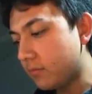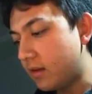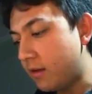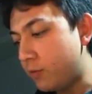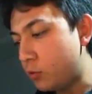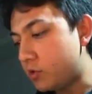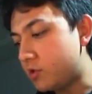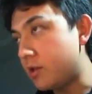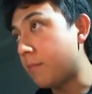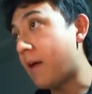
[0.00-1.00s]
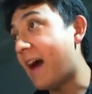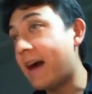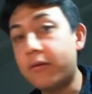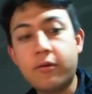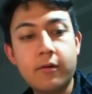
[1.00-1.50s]
if you see a
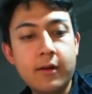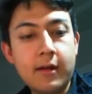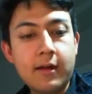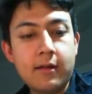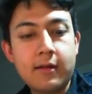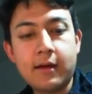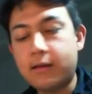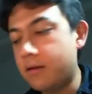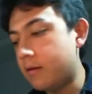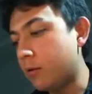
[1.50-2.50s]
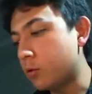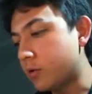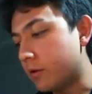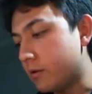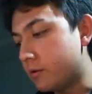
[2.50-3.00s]
pattern that looks
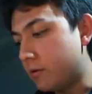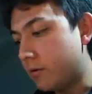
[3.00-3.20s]
like this.